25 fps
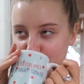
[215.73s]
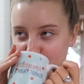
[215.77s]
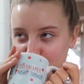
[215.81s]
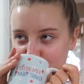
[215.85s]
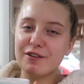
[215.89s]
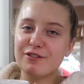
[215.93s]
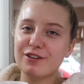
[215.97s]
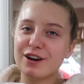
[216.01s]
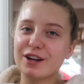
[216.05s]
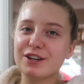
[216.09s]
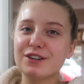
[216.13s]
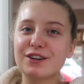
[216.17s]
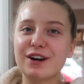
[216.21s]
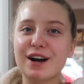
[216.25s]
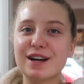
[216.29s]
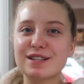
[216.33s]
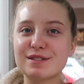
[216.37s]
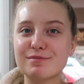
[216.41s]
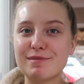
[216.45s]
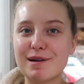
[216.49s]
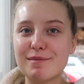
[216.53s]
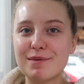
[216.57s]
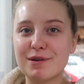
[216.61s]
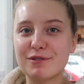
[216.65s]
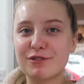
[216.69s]
I feel like you guys
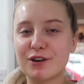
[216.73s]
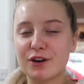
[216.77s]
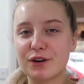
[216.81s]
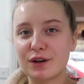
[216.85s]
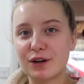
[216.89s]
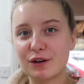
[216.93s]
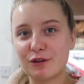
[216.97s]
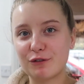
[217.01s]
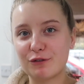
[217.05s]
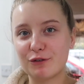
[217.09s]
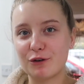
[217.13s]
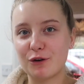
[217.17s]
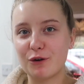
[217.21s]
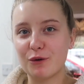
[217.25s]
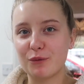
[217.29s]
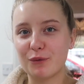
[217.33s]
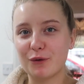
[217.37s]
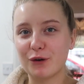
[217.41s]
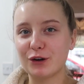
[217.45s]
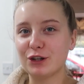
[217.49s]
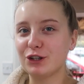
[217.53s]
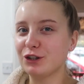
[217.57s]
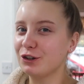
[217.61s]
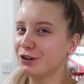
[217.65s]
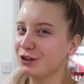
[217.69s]
are maybe voting for
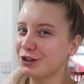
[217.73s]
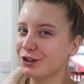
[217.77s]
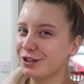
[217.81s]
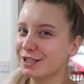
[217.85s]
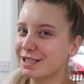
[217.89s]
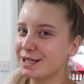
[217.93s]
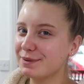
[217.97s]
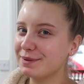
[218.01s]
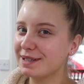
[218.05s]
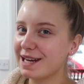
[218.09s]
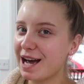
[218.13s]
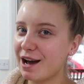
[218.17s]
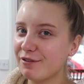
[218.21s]
what you usually would